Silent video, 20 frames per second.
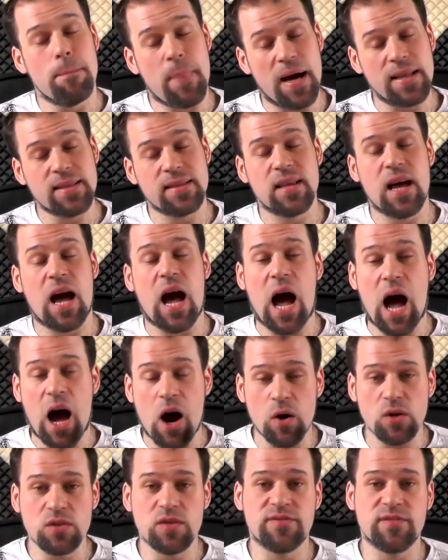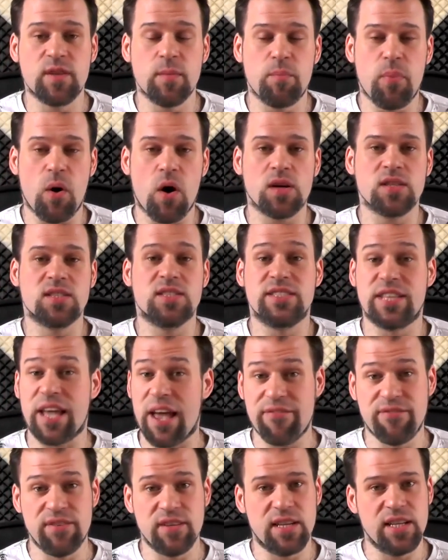But out of the box,
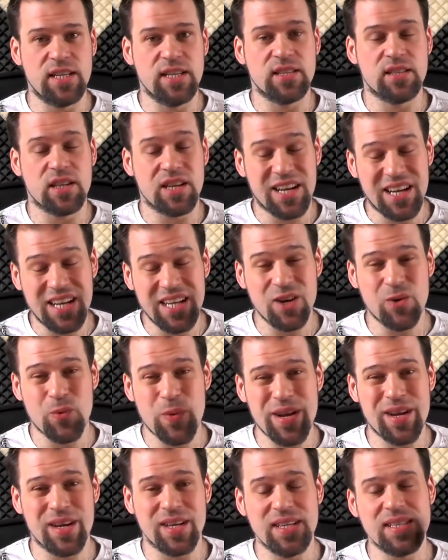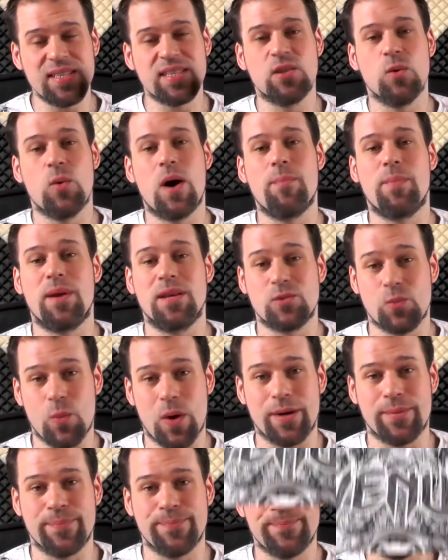definitely the clear winner is the OnePlus
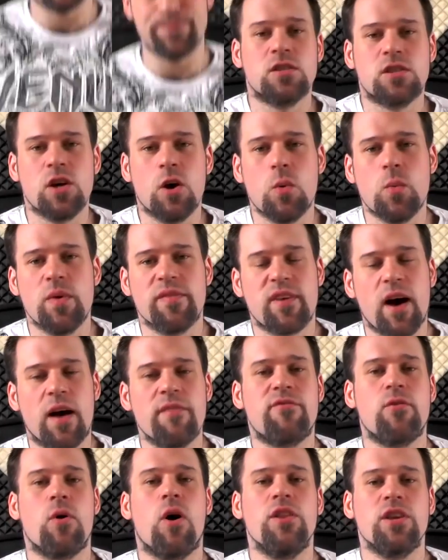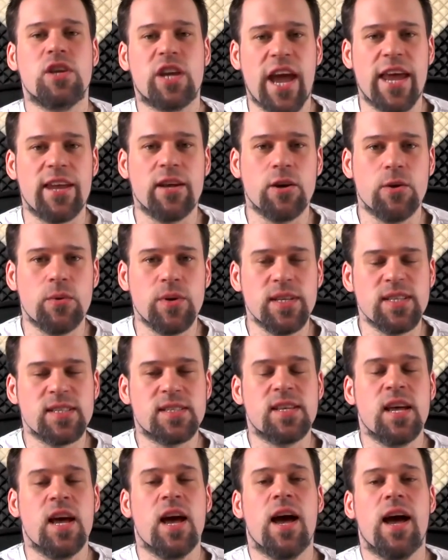One. So we've gone through all the
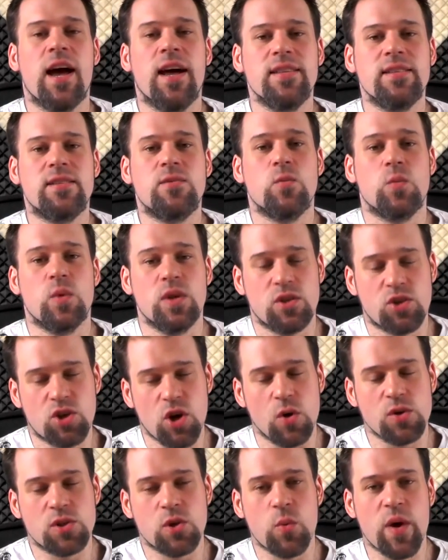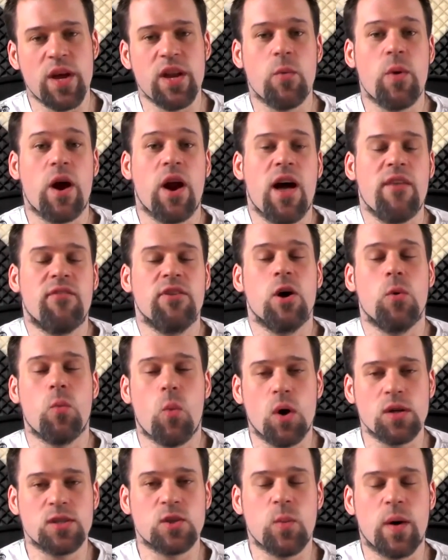categories and we chose a winner wherever there
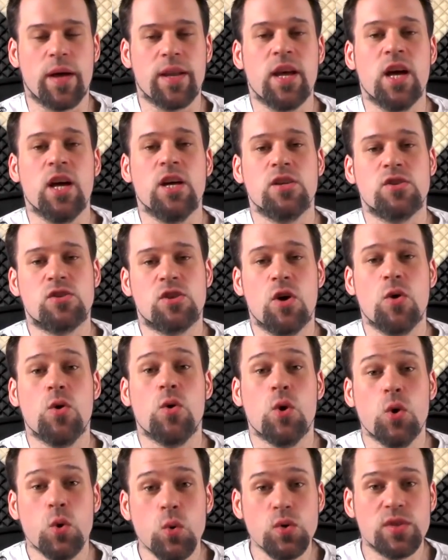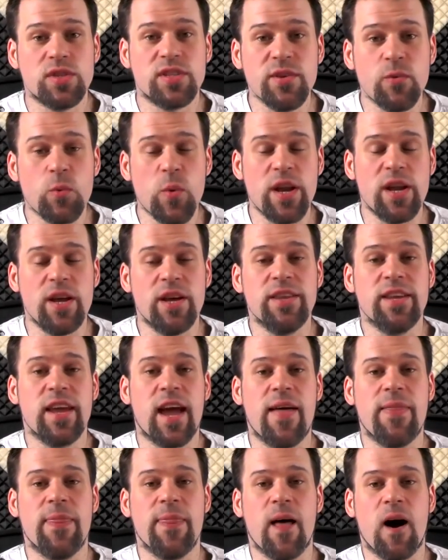was one. So who's the winner in
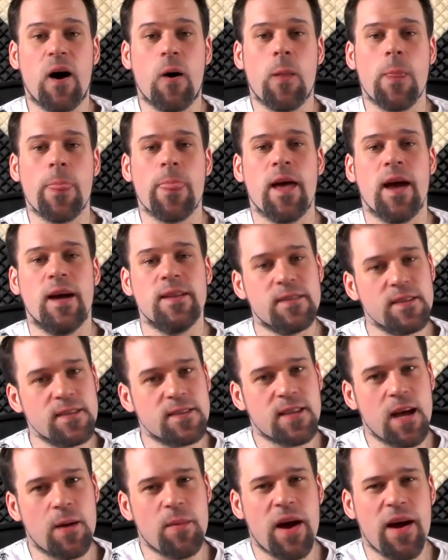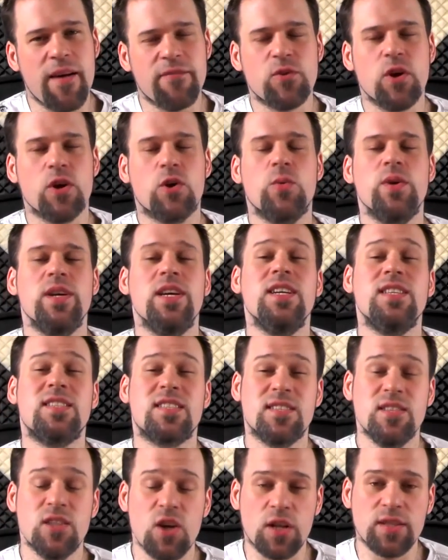the end now? And this time I have to agree,
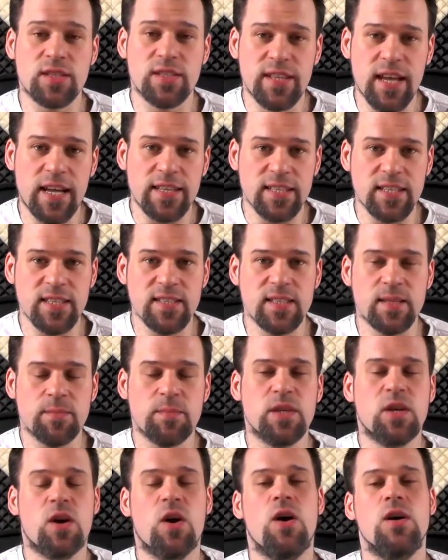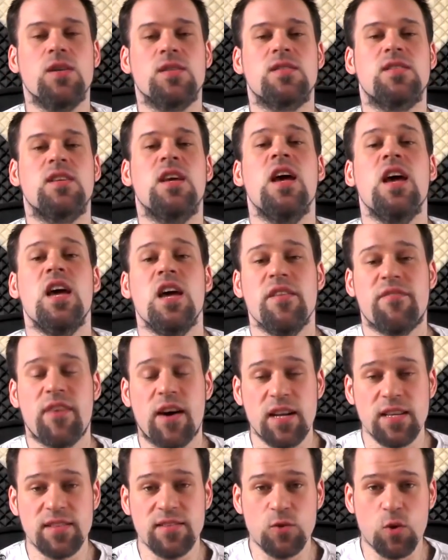it's not that easy because if
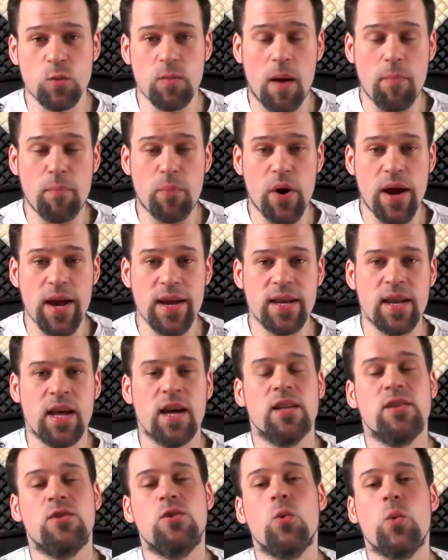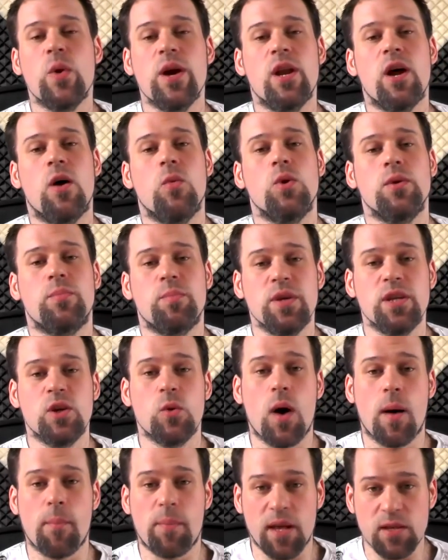I listen to my brain, the winner would be
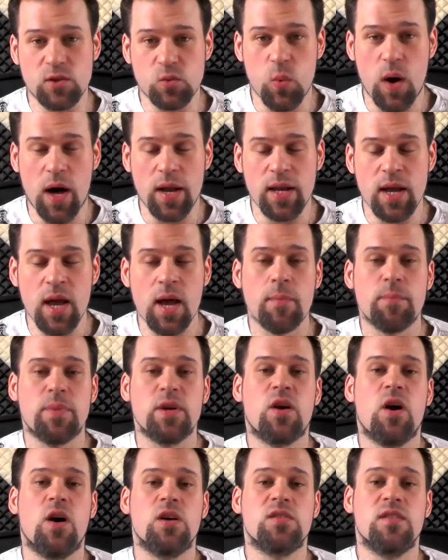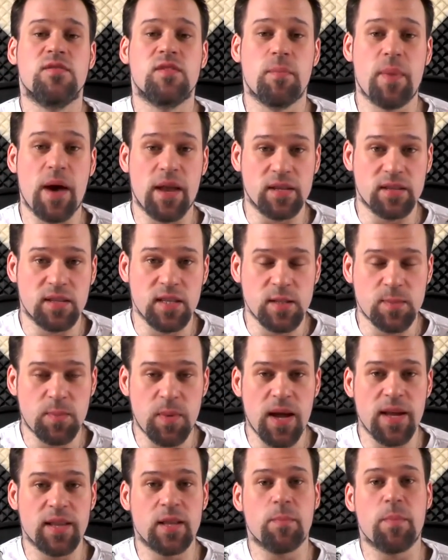the OnePlus One because of the better
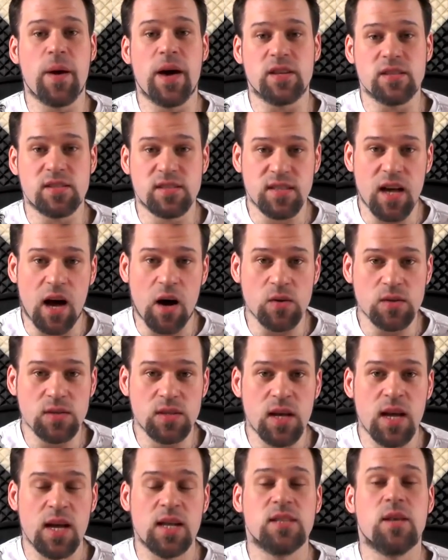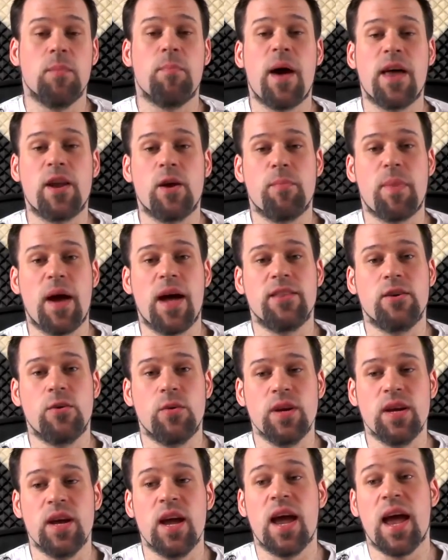display, the better sound, the better
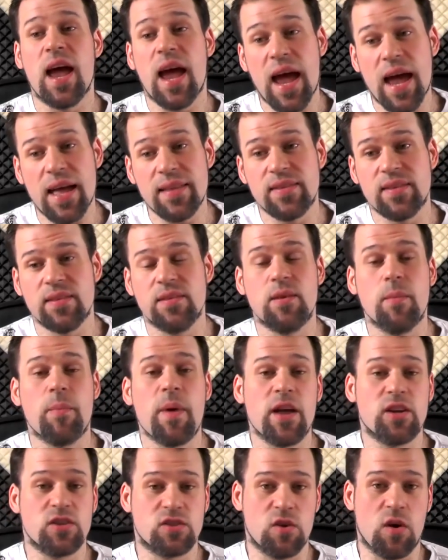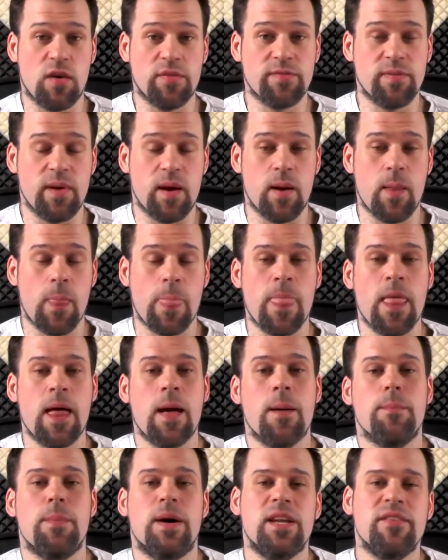battery, and the better software.
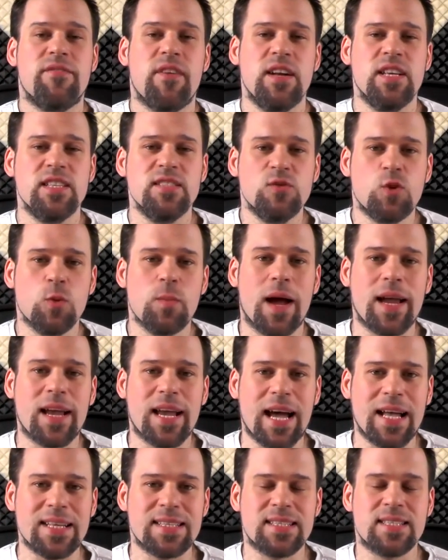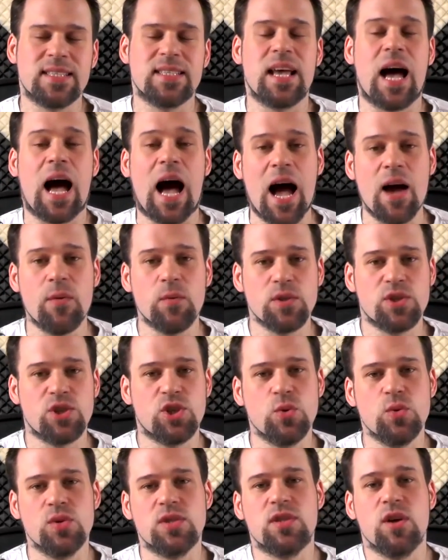But if I listen to my guts, I would
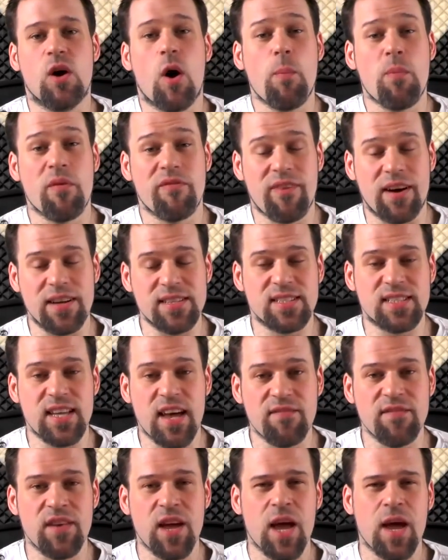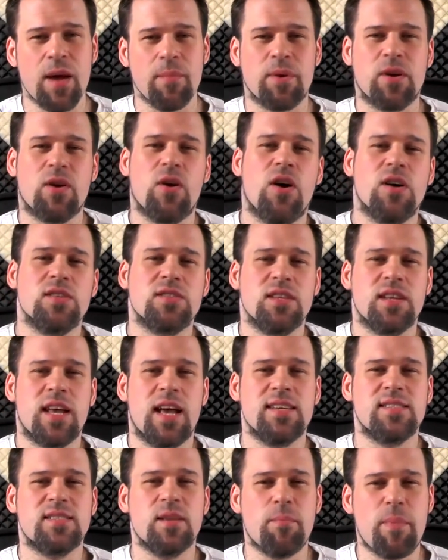choose the Oppo Find 7 because it
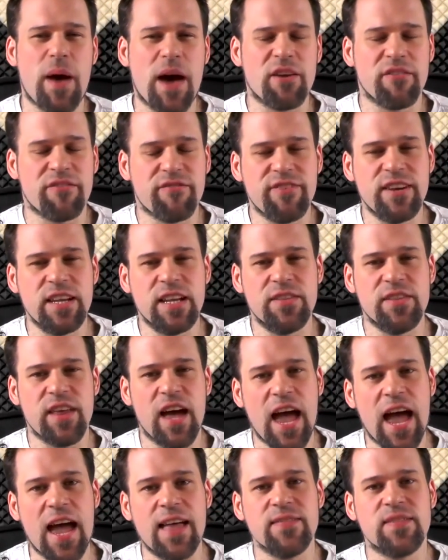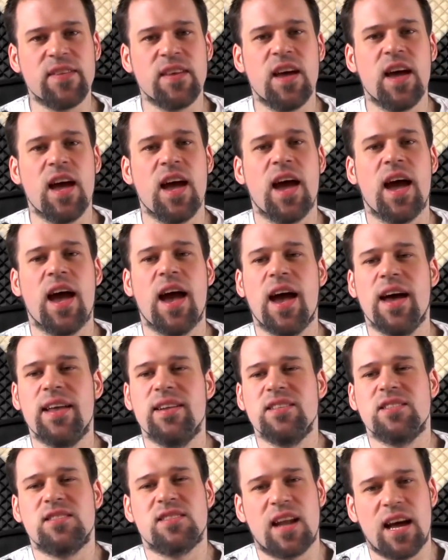has the better feel in the hand
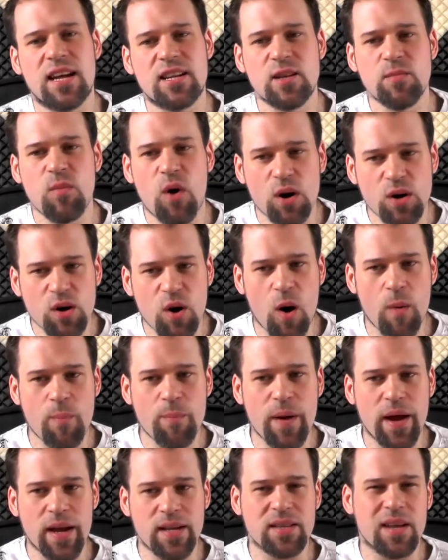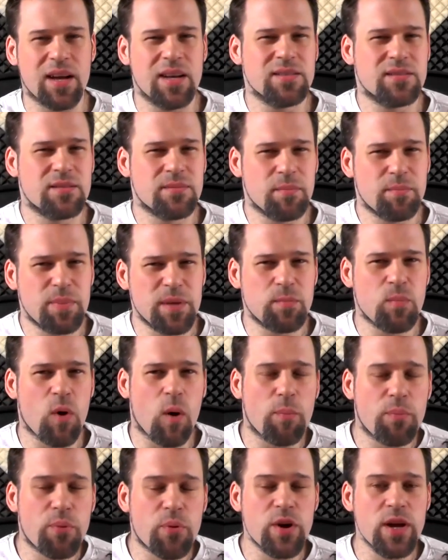and it's slightly more compact and a bit
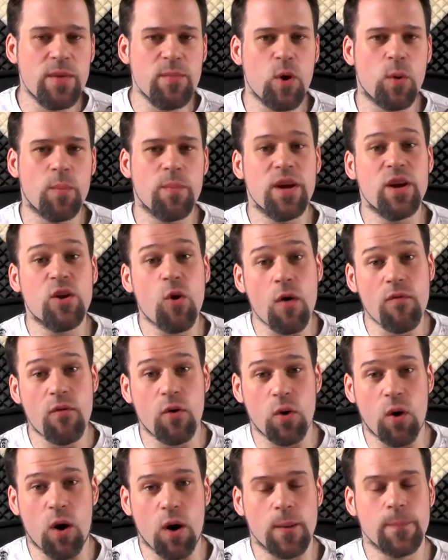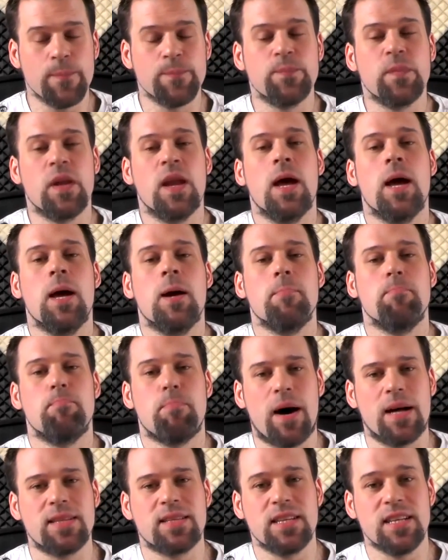more premium in overall.
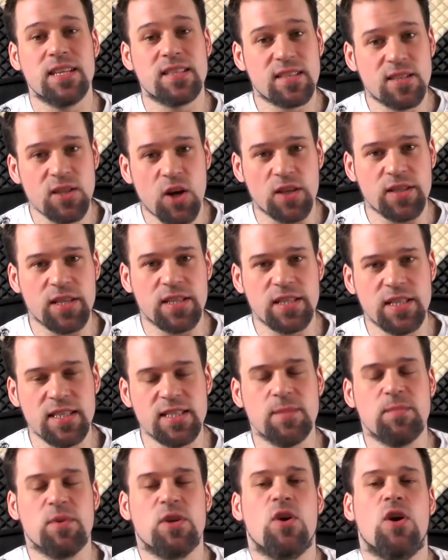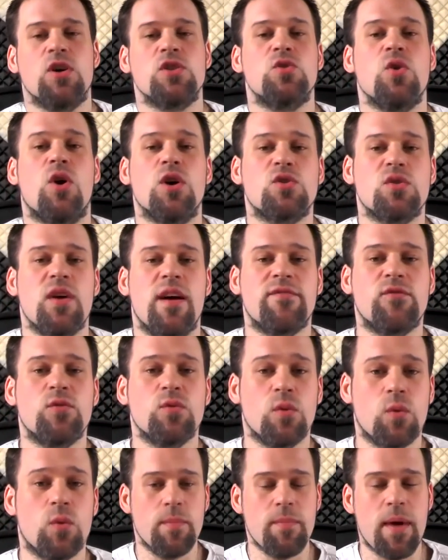But it's not that easy because you also have
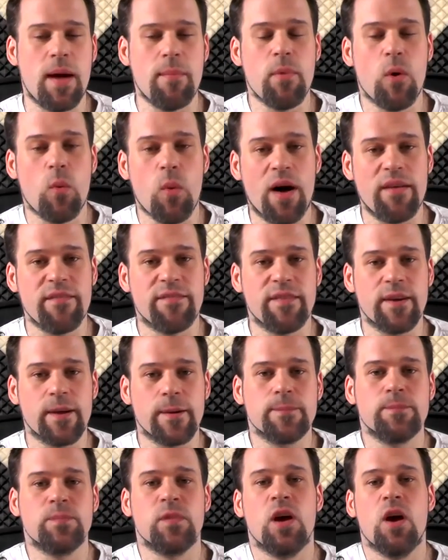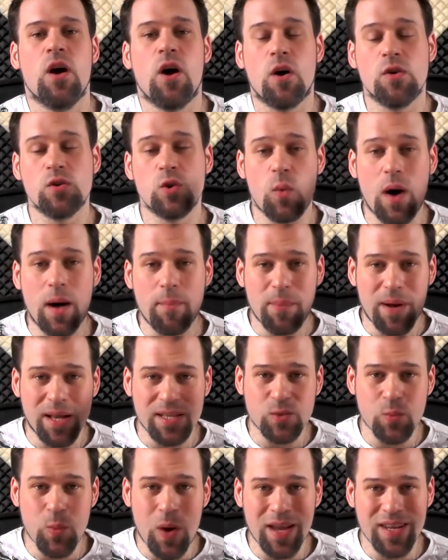remember one thing. On the
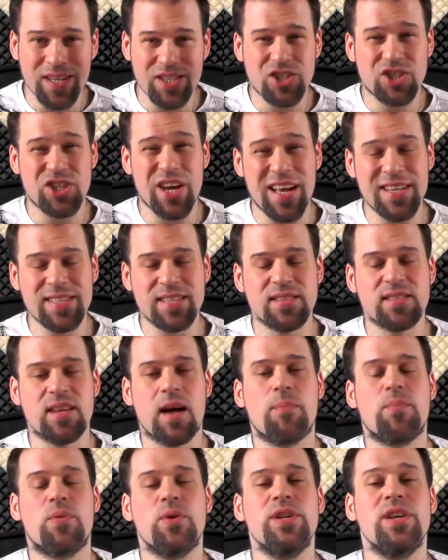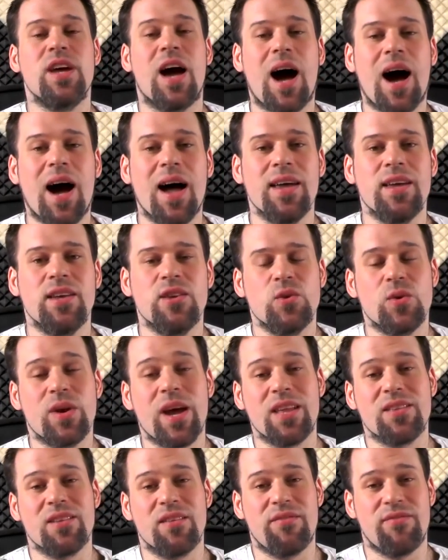OnePlus One, chances are pretty high you
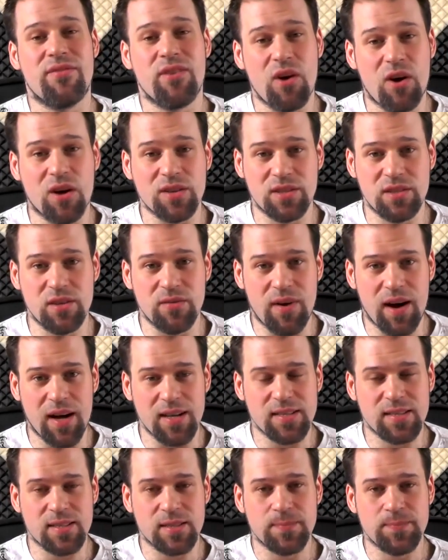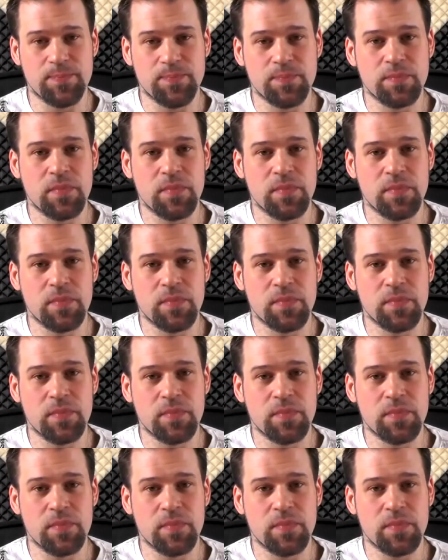get a flawed device.